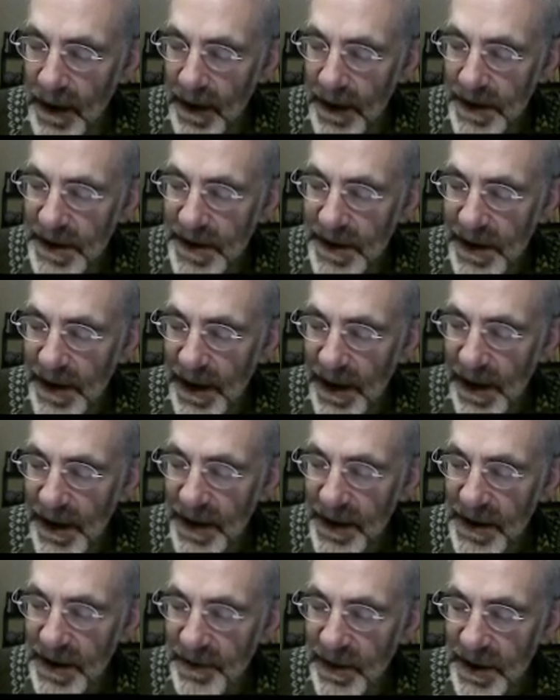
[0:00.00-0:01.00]
c
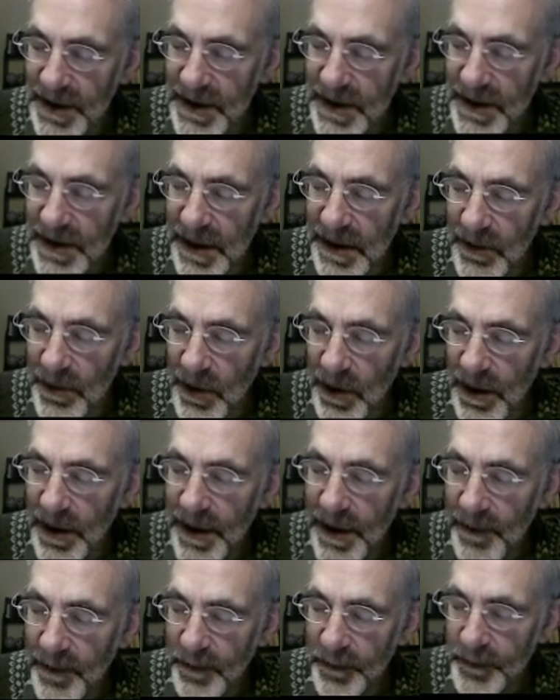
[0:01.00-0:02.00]
x plus d
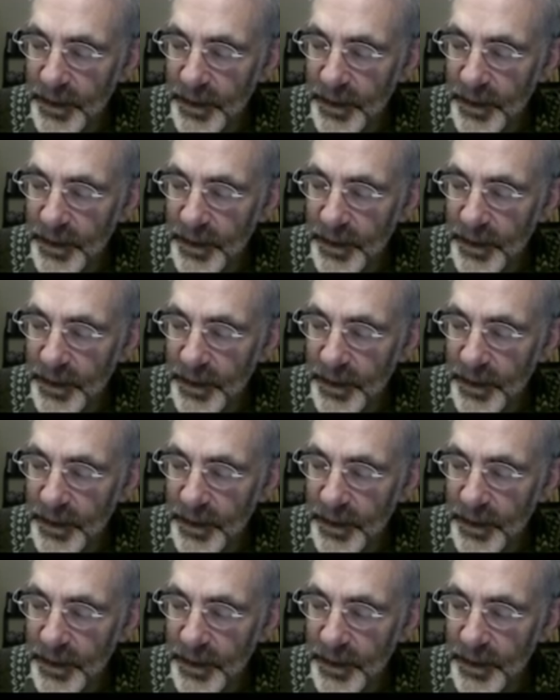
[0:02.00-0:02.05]
y.